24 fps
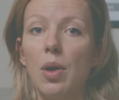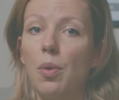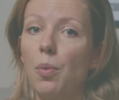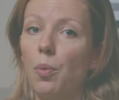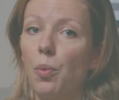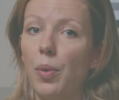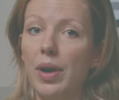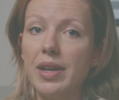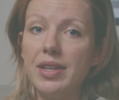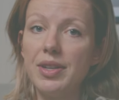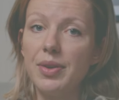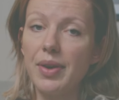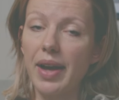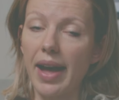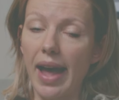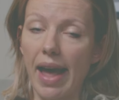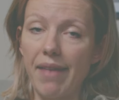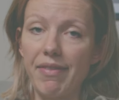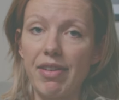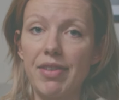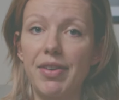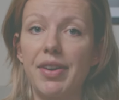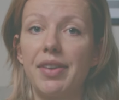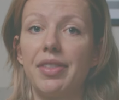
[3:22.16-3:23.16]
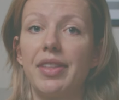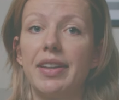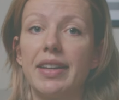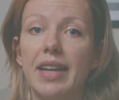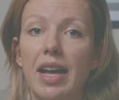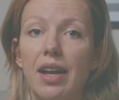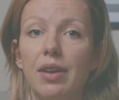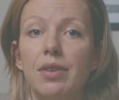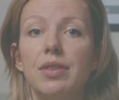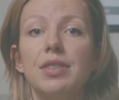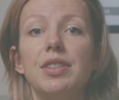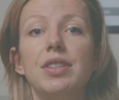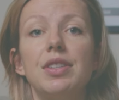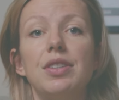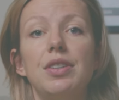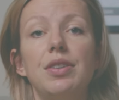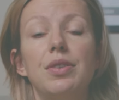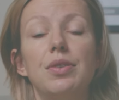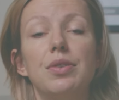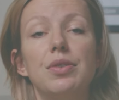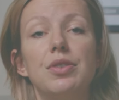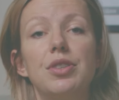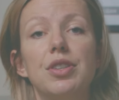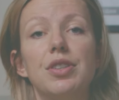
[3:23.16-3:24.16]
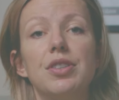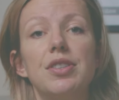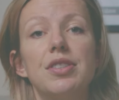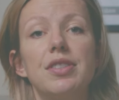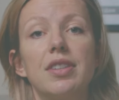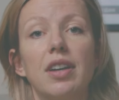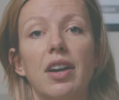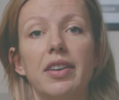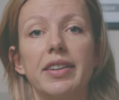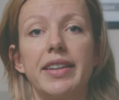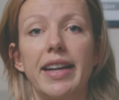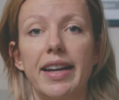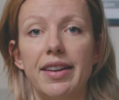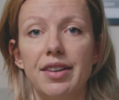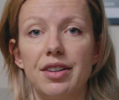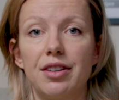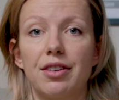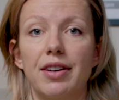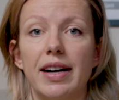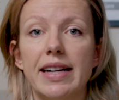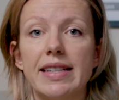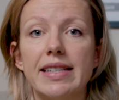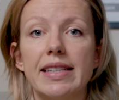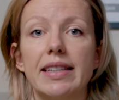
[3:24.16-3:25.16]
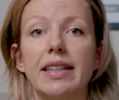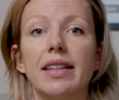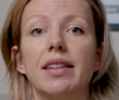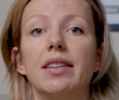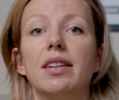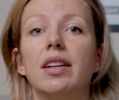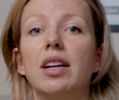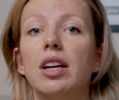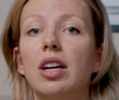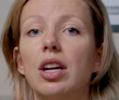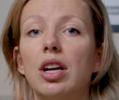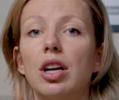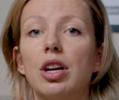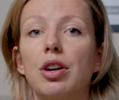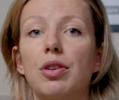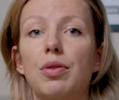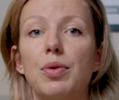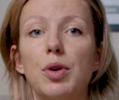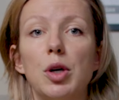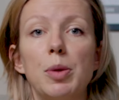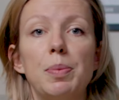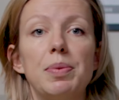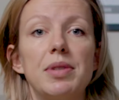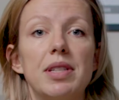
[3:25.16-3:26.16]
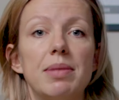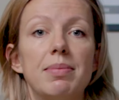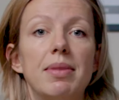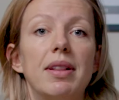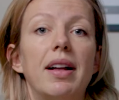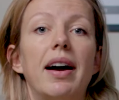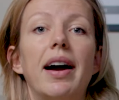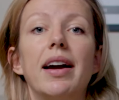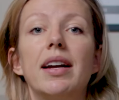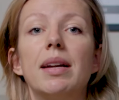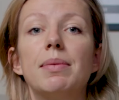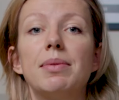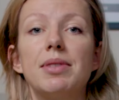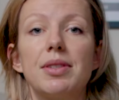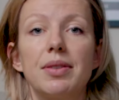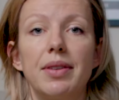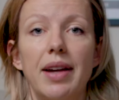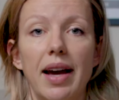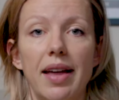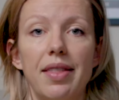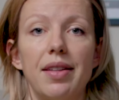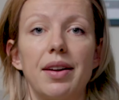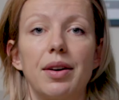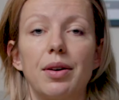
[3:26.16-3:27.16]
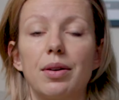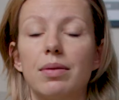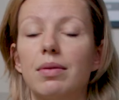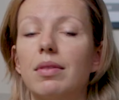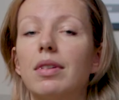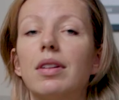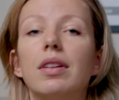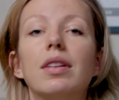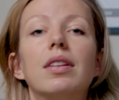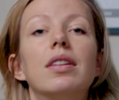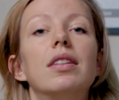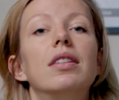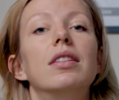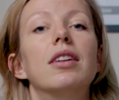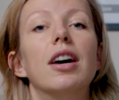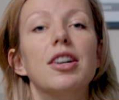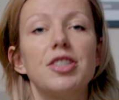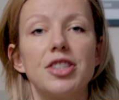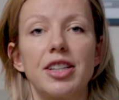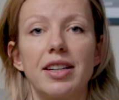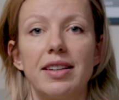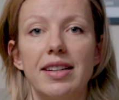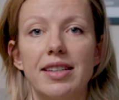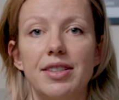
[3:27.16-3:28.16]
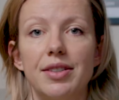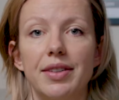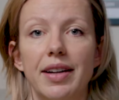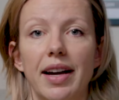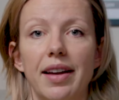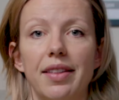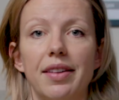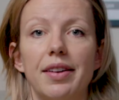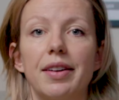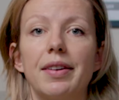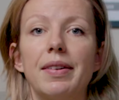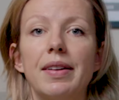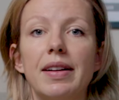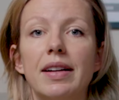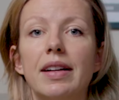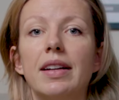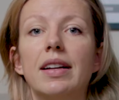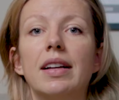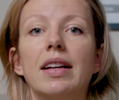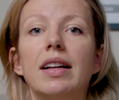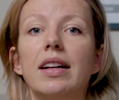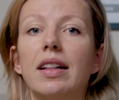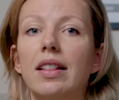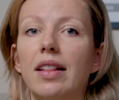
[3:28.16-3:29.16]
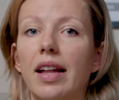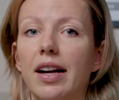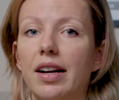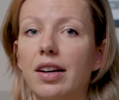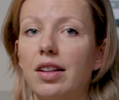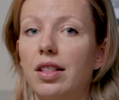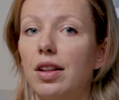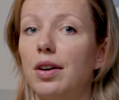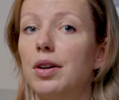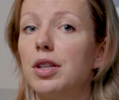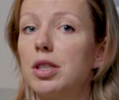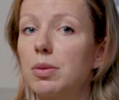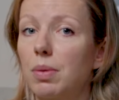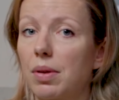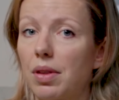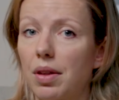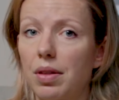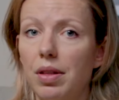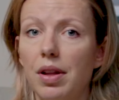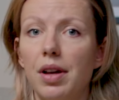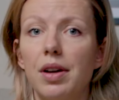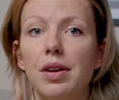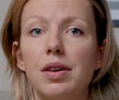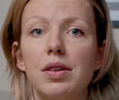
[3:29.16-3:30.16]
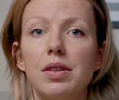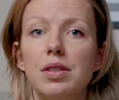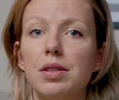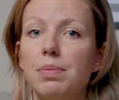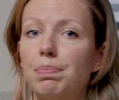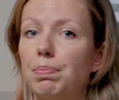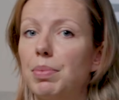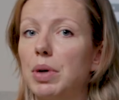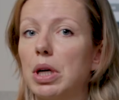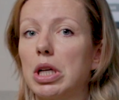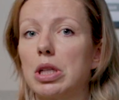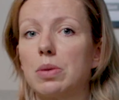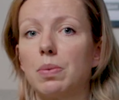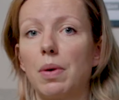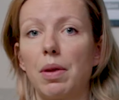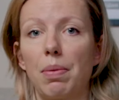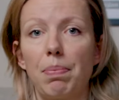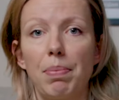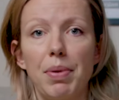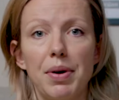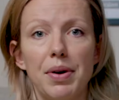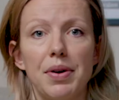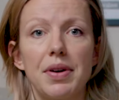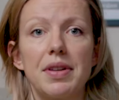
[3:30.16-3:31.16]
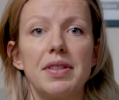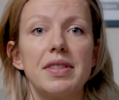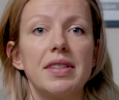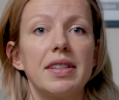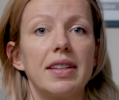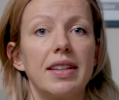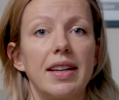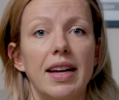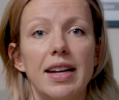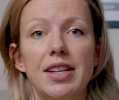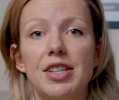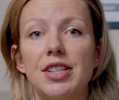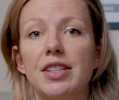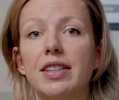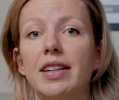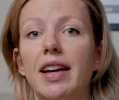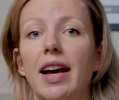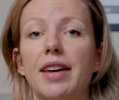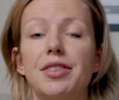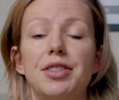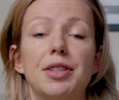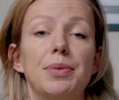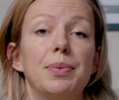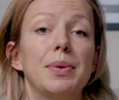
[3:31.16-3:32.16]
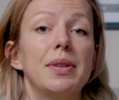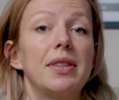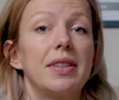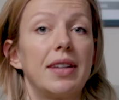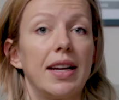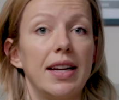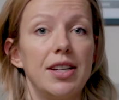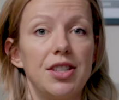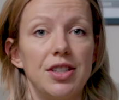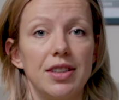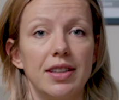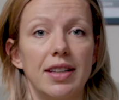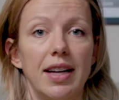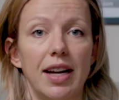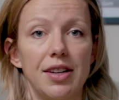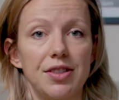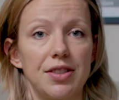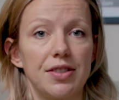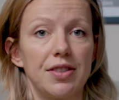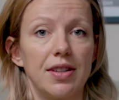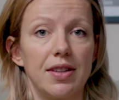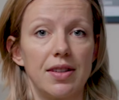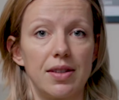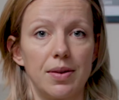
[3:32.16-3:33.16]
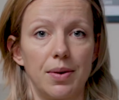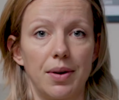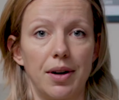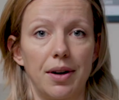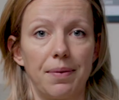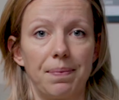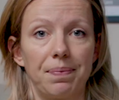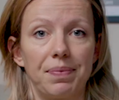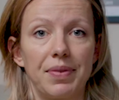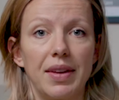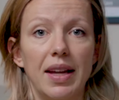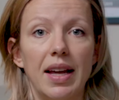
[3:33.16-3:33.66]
When you have everything out, you just start categorizing it. Group similar items together, logically together, like clothes with clothes, books with books, kitchen gadget with kitchen gadgets, and so on.